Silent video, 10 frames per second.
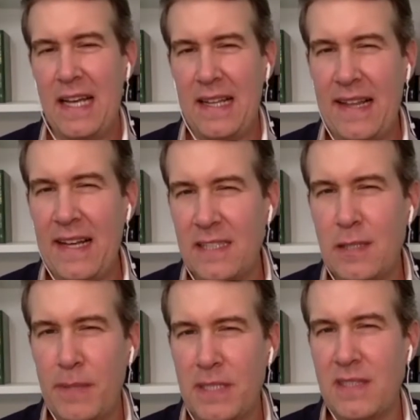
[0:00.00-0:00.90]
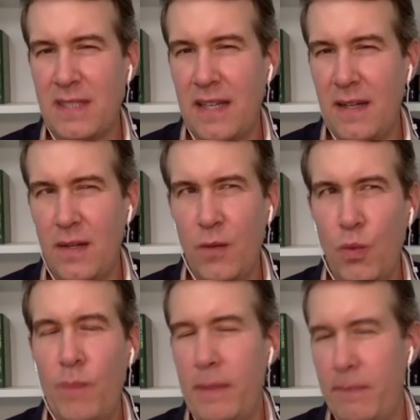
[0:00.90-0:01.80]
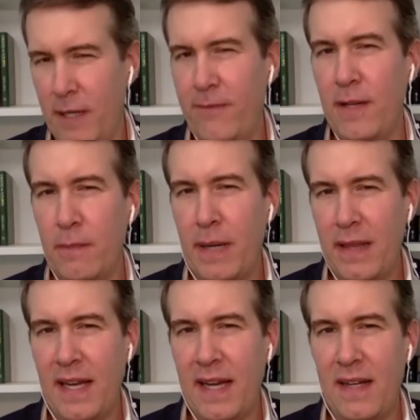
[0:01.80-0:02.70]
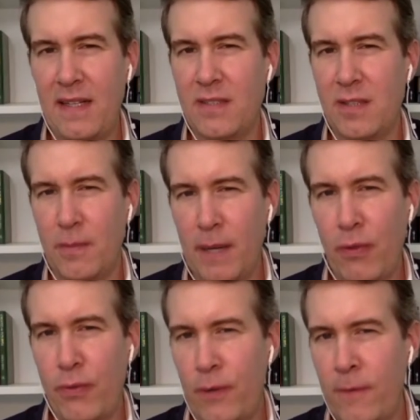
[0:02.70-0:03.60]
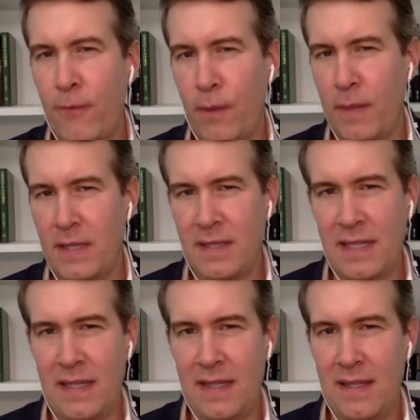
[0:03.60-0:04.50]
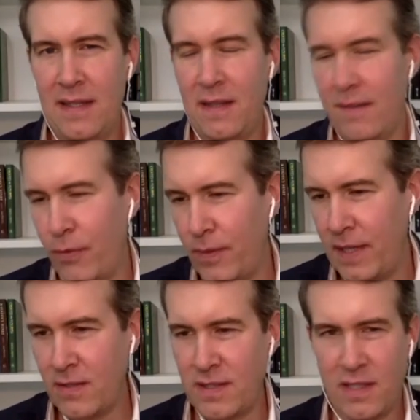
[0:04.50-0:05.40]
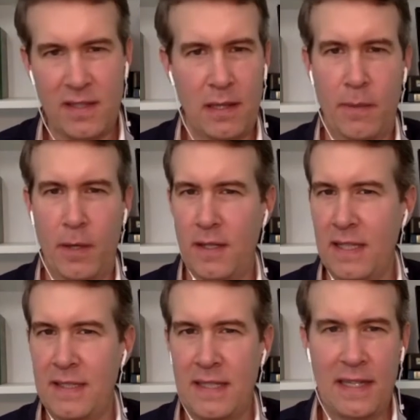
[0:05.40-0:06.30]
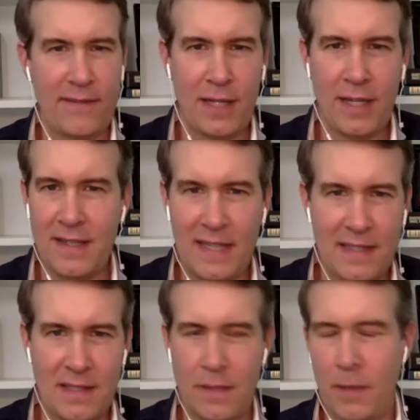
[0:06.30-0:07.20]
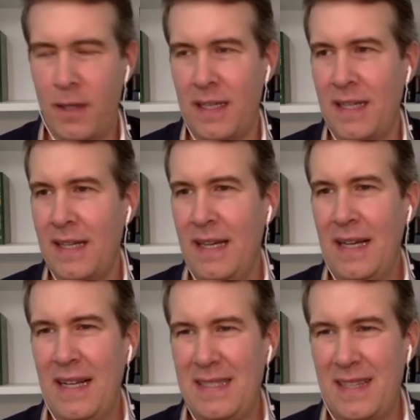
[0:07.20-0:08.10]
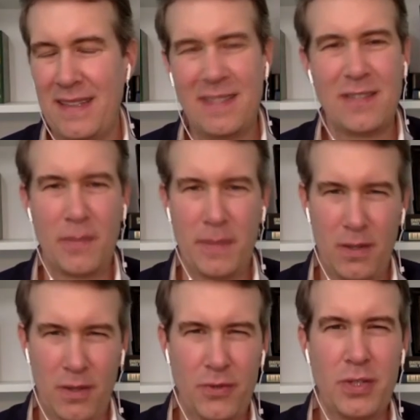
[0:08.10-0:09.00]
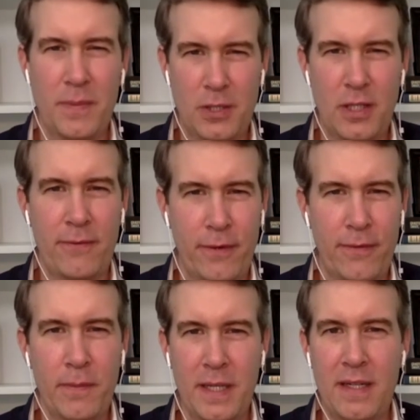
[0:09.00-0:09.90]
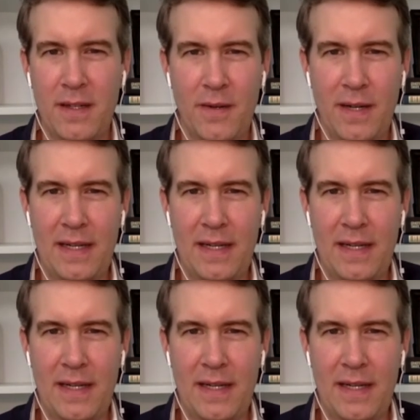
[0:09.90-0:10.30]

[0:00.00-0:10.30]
that it's a business that would be benefited by that. And so about 3 or 4 months in, he lived 3 hours outside the market, didn't have contacts in the market. He said, this is going to be a little too much effort for me. You know,